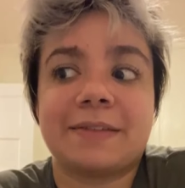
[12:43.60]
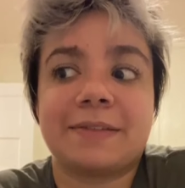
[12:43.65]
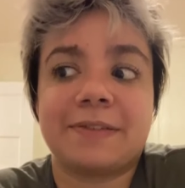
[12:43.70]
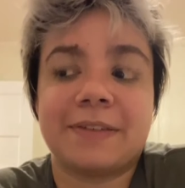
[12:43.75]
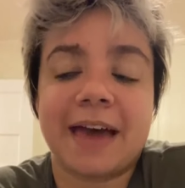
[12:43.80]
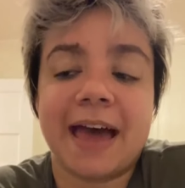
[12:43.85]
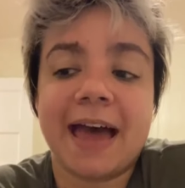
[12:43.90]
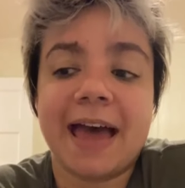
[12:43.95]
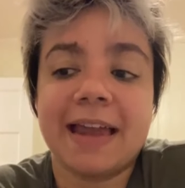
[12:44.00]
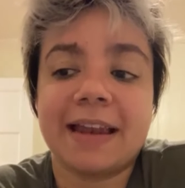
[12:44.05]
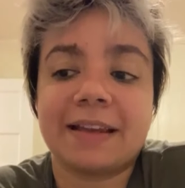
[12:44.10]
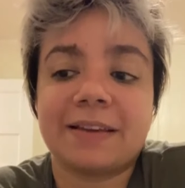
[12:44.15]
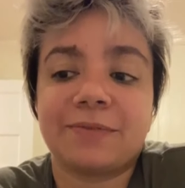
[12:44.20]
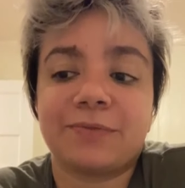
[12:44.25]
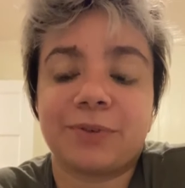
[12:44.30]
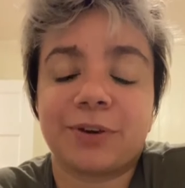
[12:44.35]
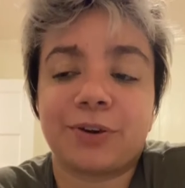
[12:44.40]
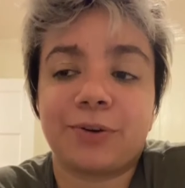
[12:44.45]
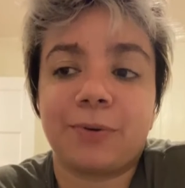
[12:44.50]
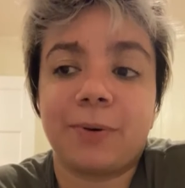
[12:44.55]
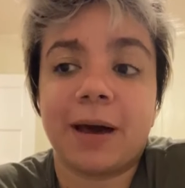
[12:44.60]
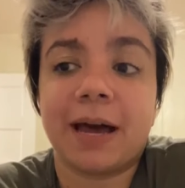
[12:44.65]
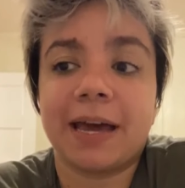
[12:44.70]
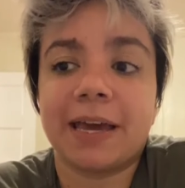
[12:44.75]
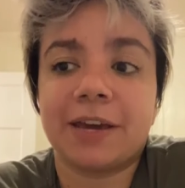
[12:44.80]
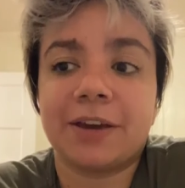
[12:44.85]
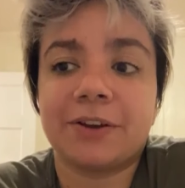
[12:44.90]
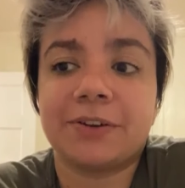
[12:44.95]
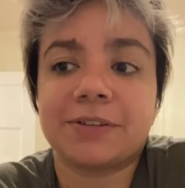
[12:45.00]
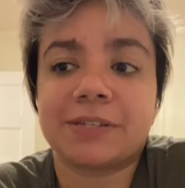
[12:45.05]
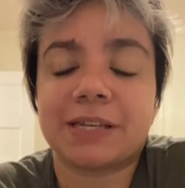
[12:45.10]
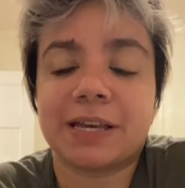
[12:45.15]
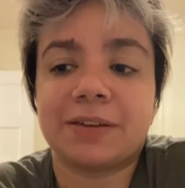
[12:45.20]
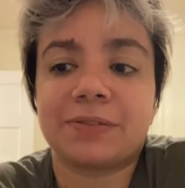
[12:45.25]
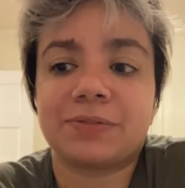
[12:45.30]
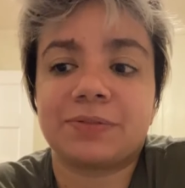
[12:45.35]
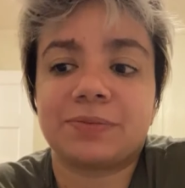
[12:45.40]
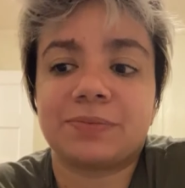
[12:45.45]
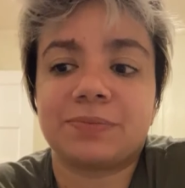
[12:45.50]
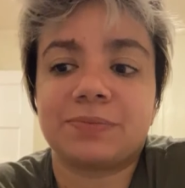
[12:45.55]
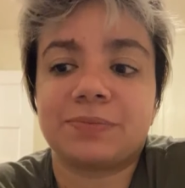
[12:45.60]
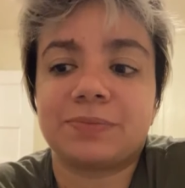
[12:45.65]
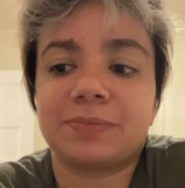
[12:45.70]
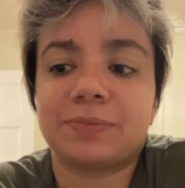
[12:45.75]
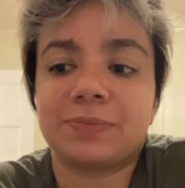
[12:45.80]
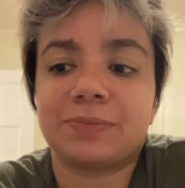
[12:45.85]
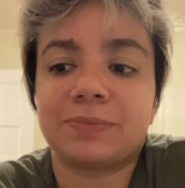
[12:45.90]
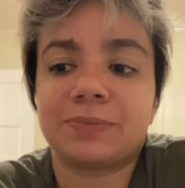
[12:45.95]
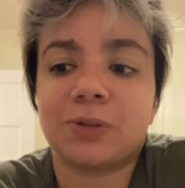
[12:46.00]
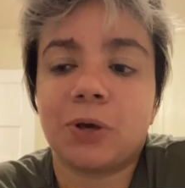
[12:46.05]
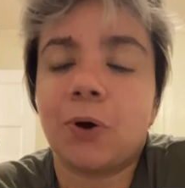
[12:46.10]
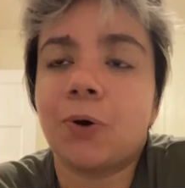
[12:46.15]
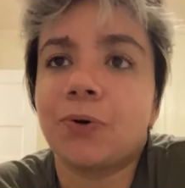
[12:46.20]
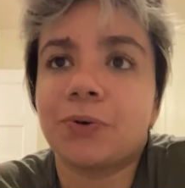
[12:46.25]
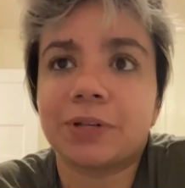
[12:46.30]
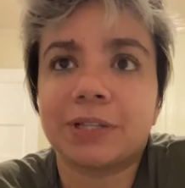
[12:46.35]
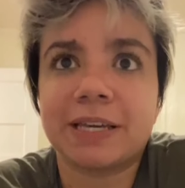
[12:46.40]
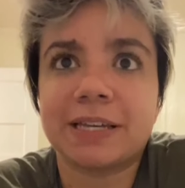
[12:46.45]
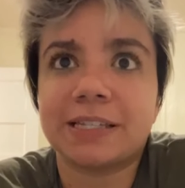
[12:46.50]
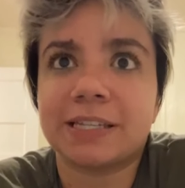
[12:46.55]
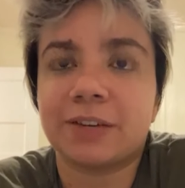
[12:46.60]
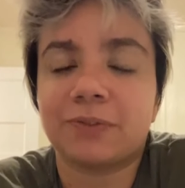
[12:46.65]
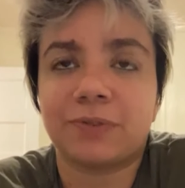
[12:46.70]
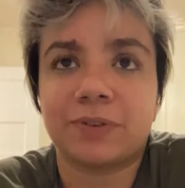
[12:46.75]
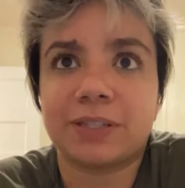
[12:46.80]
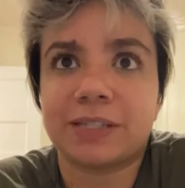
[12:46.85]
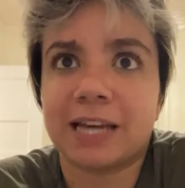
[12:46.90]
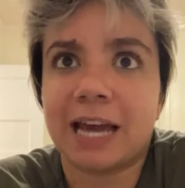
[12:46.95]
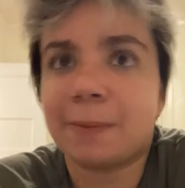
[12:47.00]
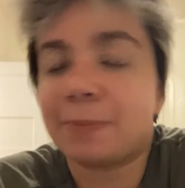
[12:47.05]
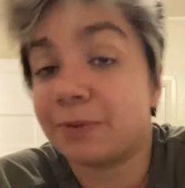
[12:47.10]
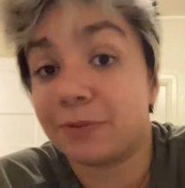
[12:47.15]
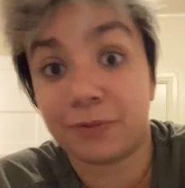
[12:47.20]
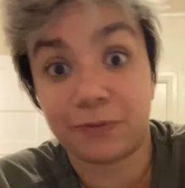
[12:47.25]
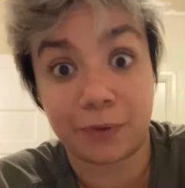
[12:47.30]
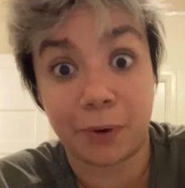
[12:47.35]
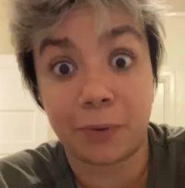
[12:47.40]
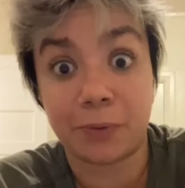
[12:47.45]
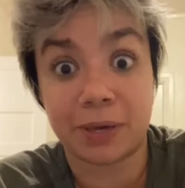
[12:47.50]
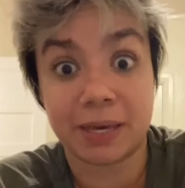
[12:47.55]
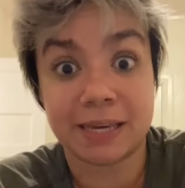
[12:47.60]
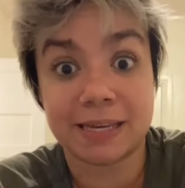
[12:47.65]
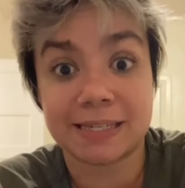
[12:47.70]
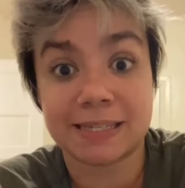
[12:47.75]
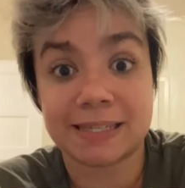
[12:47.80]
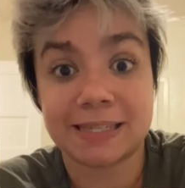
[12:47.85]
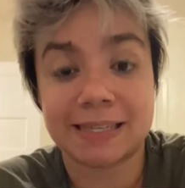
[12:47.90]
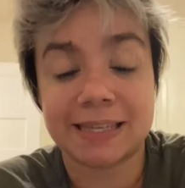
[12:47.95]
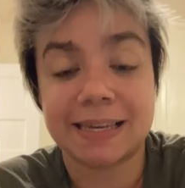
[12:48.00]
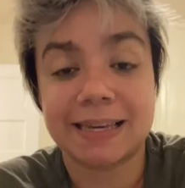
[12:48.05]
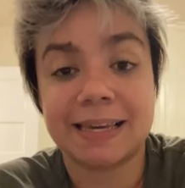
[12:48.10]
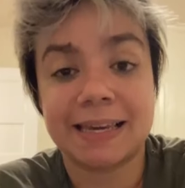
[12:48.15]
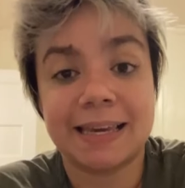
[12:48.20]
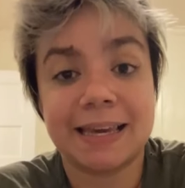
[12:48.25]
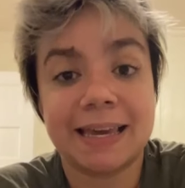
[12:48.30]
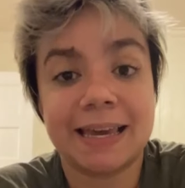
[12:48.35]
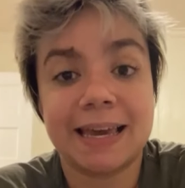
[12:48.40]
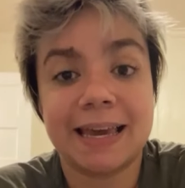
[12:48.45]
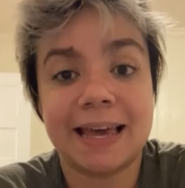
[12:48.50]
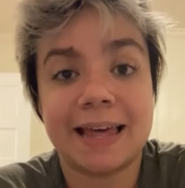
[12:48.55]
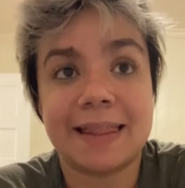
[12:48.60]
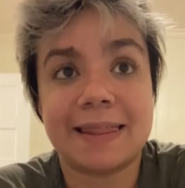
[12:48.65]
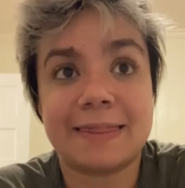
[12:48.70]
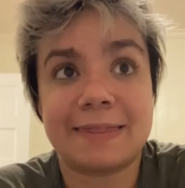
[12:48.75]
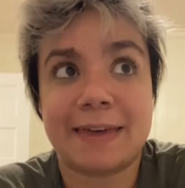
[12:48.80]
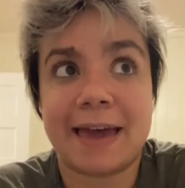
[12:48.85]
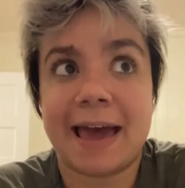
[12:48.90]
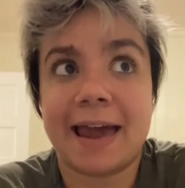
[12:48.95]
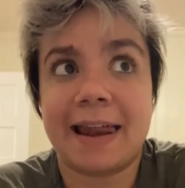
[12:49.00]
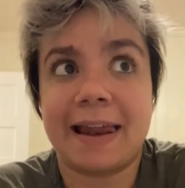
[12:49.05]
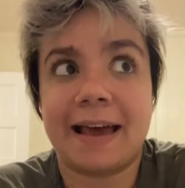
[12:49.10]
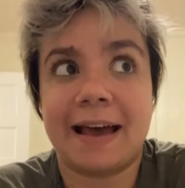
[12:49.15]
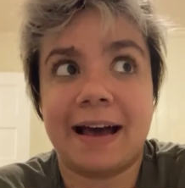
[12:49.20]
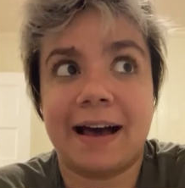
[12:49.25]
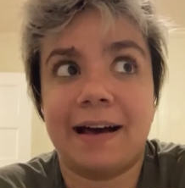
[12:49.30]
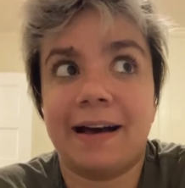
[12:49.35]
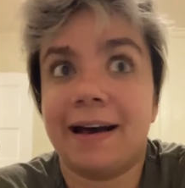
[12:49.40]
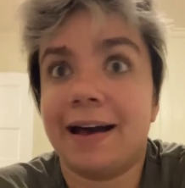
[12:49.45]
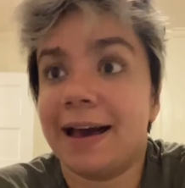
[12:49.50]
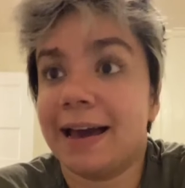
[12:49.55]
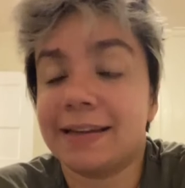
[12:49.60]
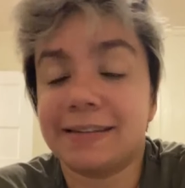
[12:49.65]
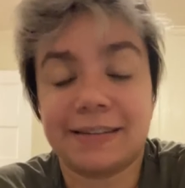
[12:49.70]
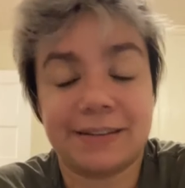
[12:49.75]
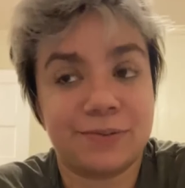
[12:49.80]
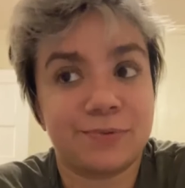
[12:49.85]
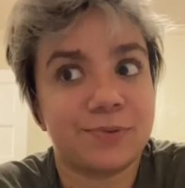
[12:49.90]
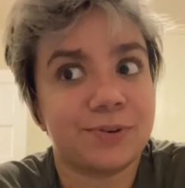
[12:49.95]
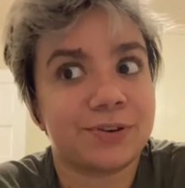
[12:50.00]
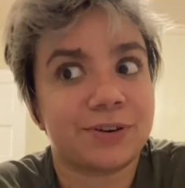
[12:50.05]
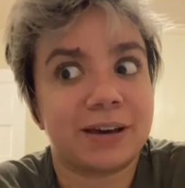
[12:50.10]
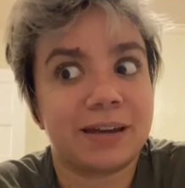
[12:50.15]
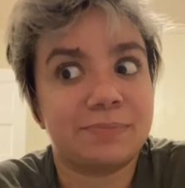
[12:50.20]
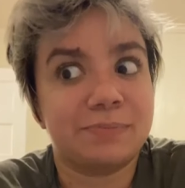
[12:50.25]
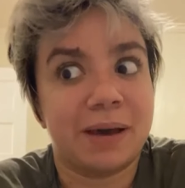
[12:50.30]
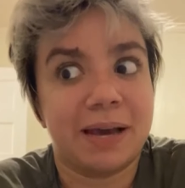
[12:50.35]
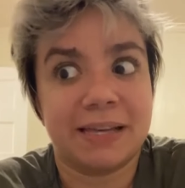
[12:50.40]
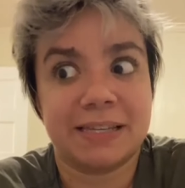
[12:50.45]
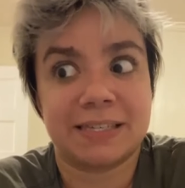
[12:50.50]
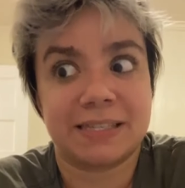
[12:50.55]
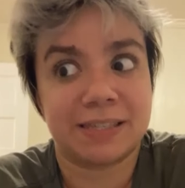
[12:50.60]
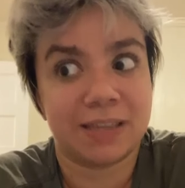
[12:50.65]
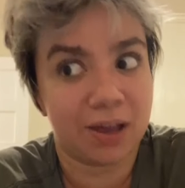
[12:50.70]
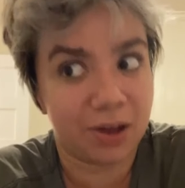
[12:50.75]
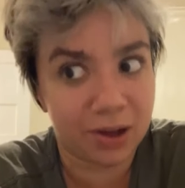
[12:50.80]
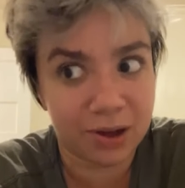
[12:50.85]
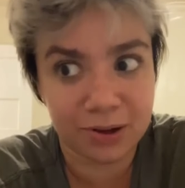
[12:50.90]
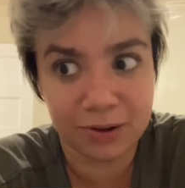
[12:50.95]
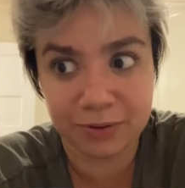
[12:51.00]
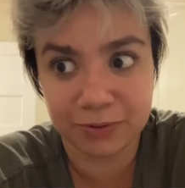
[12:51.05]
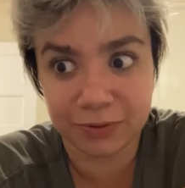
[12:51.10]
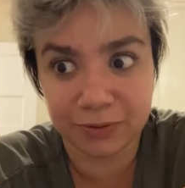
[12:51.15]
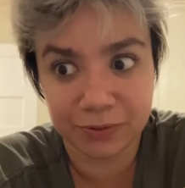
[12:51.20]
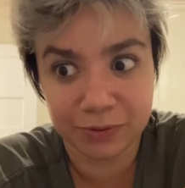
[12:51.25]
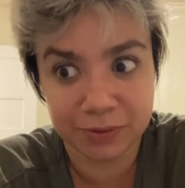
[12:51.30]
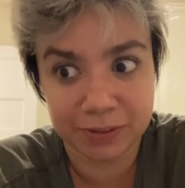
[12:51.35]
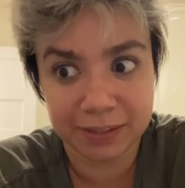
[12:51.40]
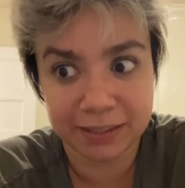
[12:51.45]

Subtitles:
That requires a totally different type of focus that I need to work on myself.